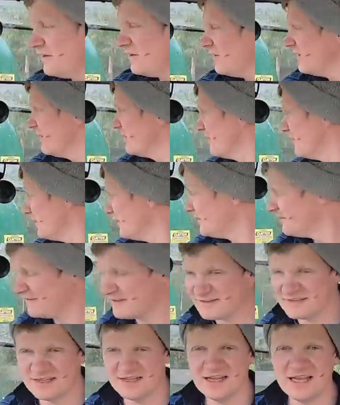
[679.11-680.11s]

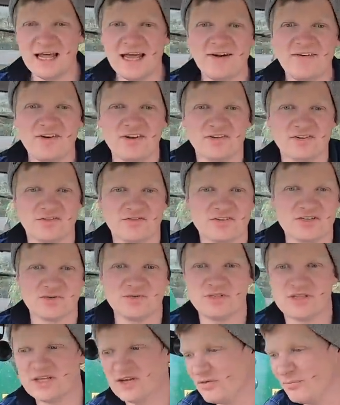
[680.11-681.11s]
There's little areas obviously
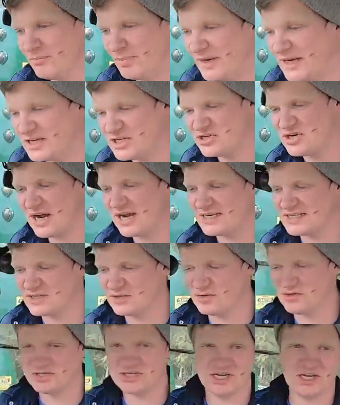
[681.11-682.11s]
with the bigger
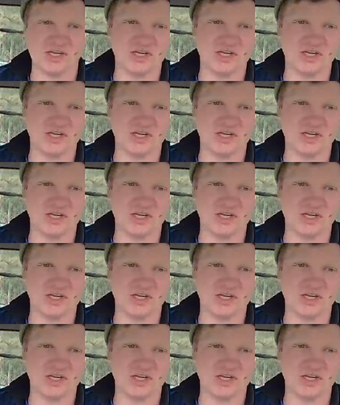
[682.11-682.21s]
tractor, which I